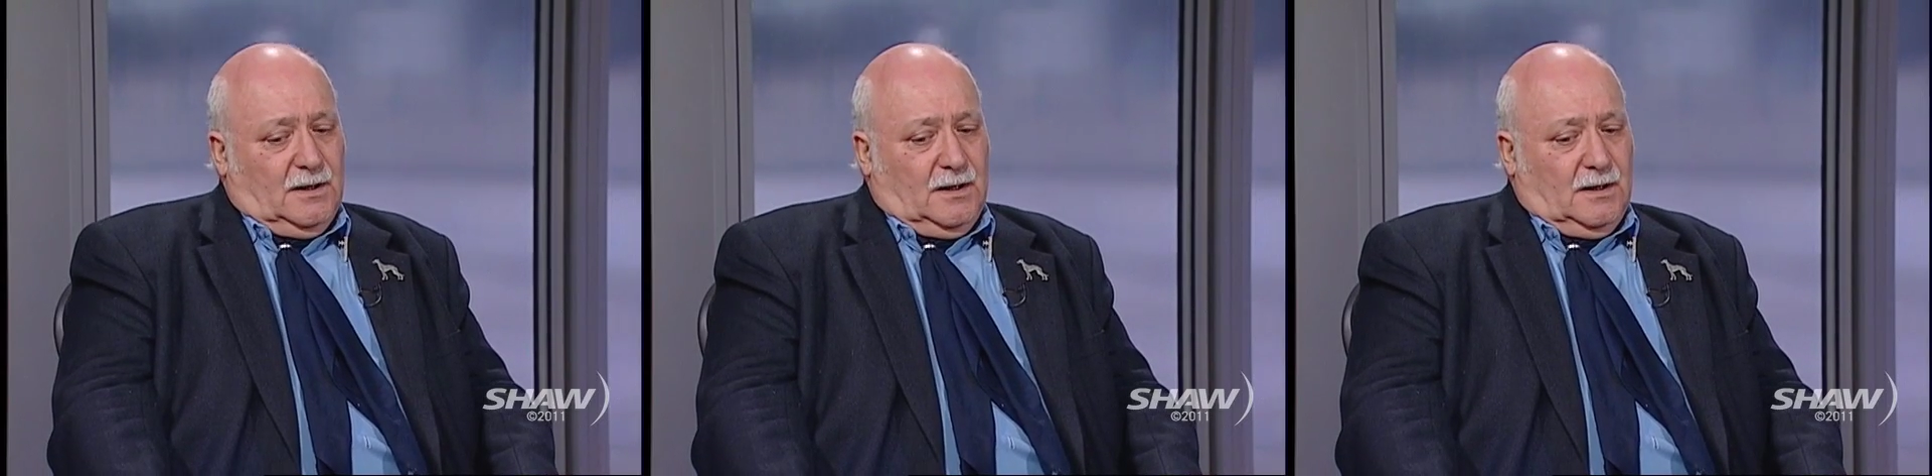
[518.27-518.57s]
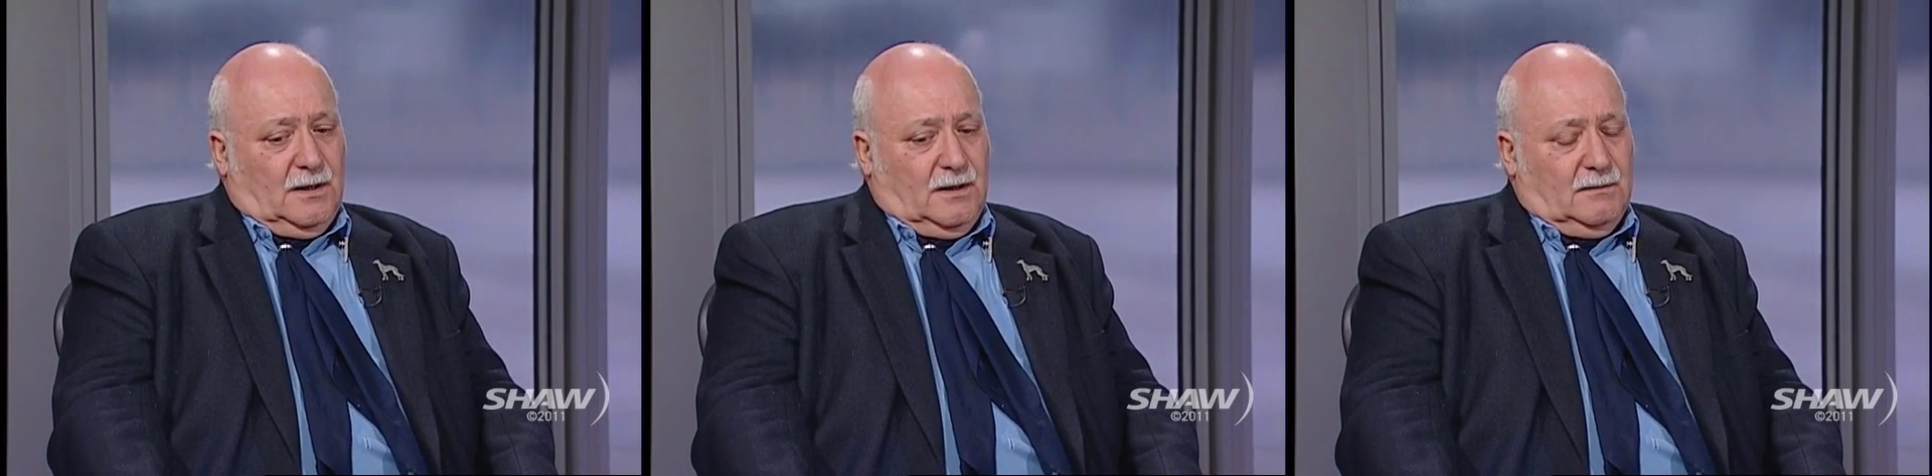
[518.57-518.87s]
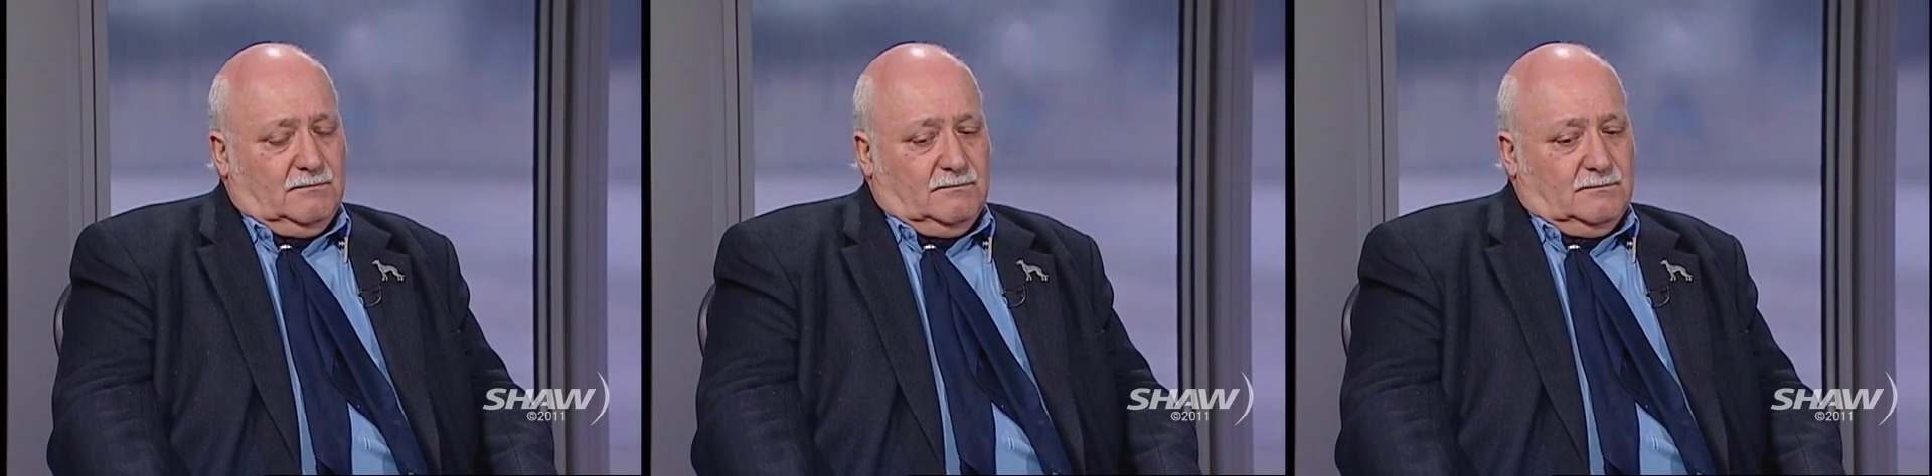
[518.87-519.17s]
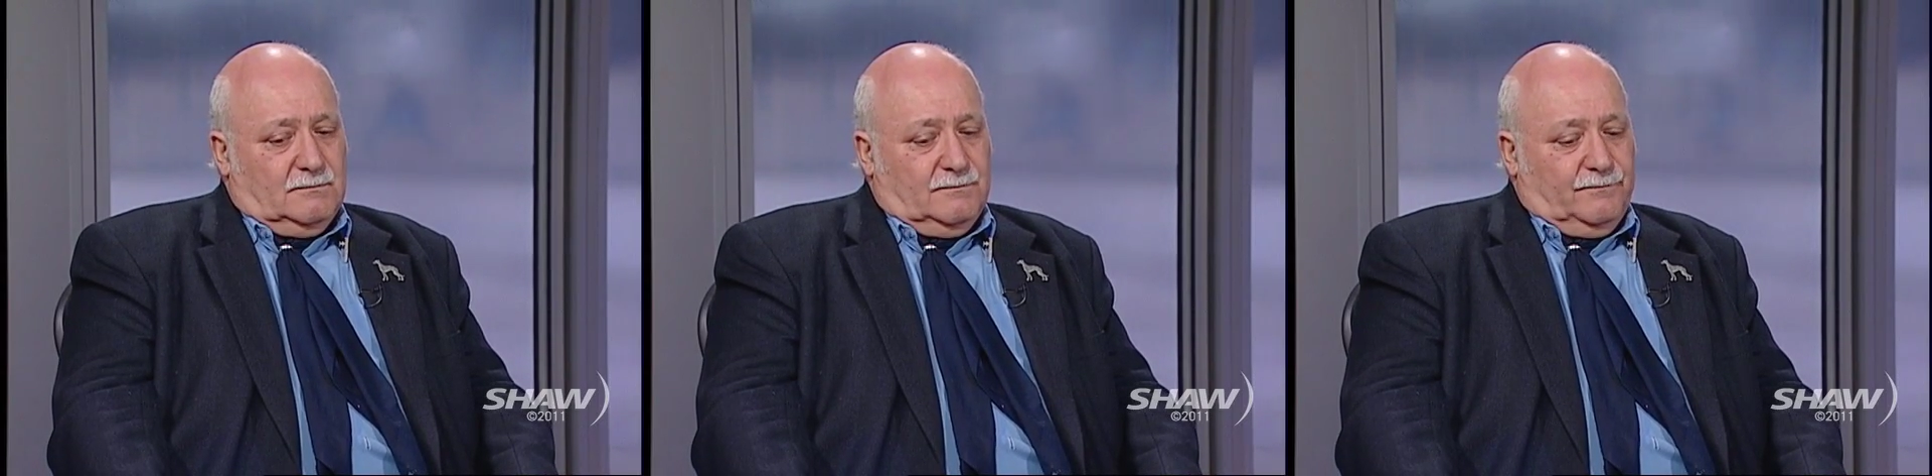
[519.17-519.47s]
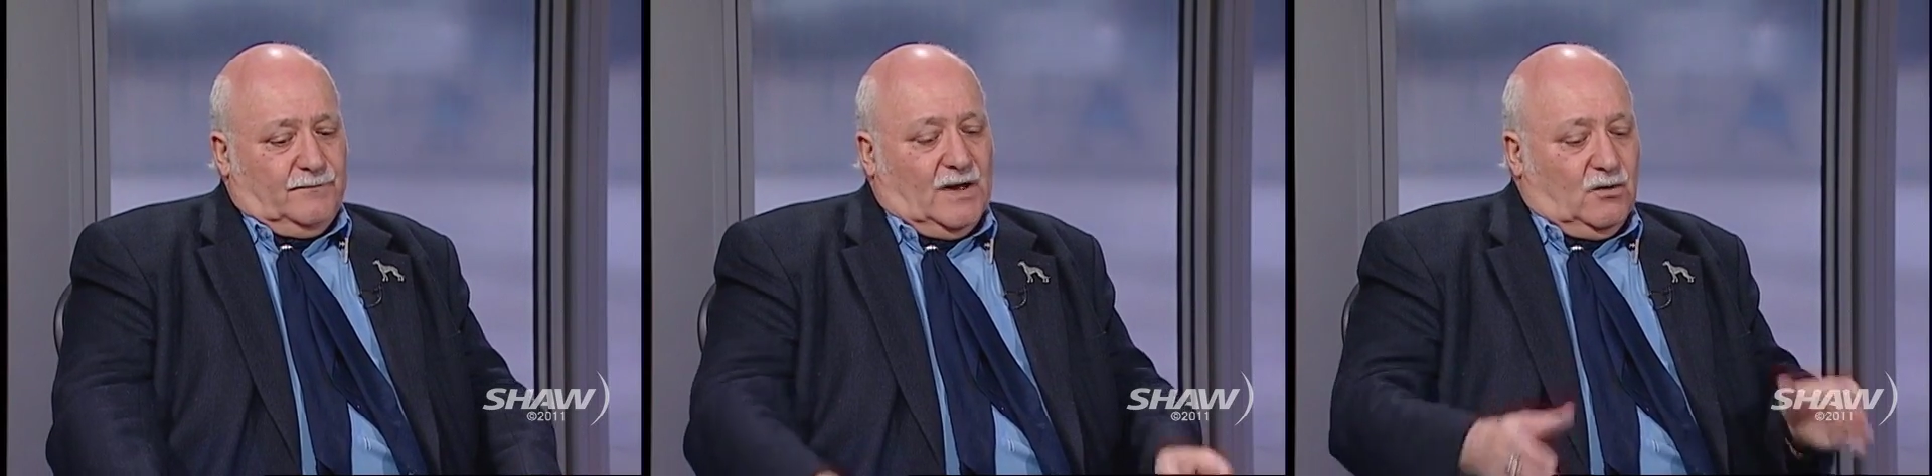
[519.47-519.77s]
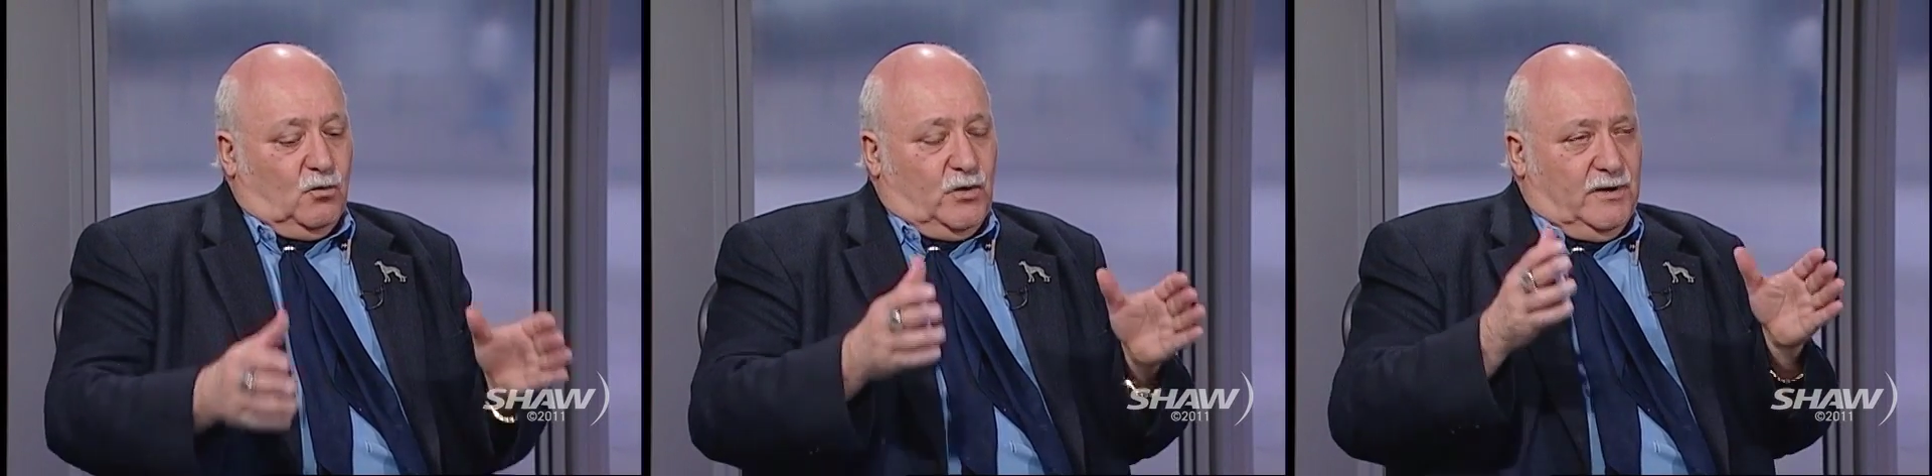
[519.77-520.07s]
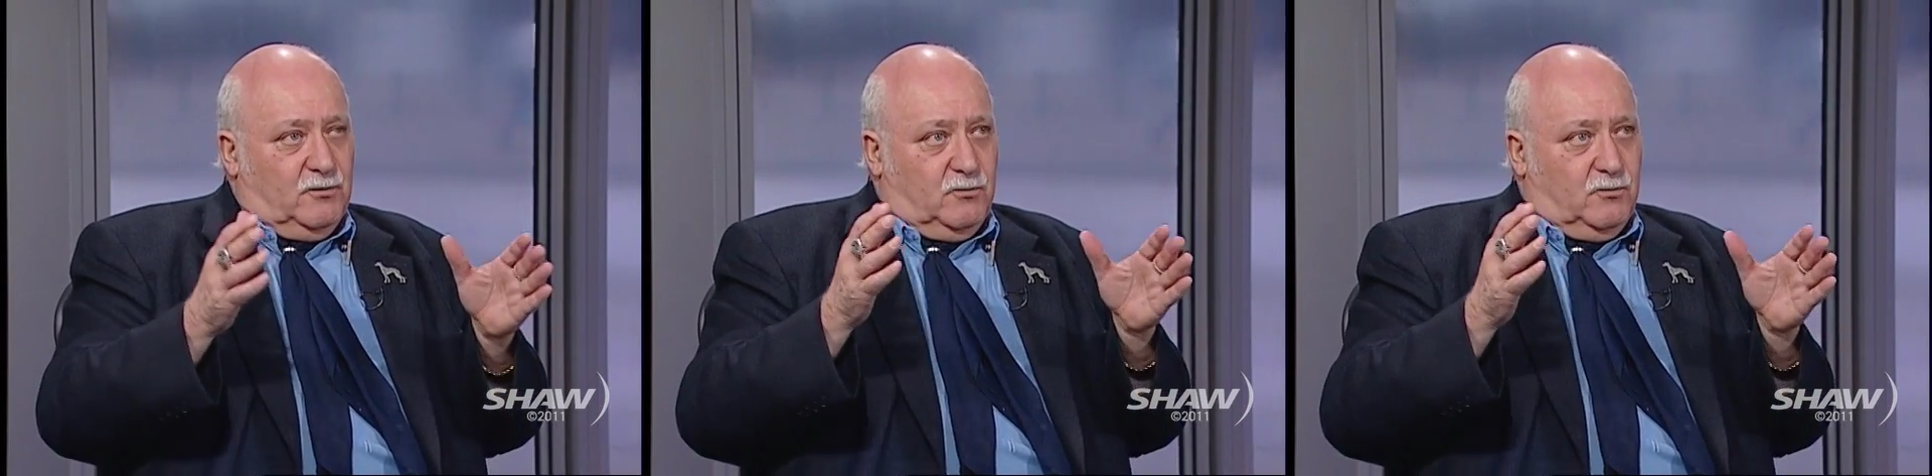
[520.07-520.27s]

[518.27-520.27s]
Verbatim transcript: uh, we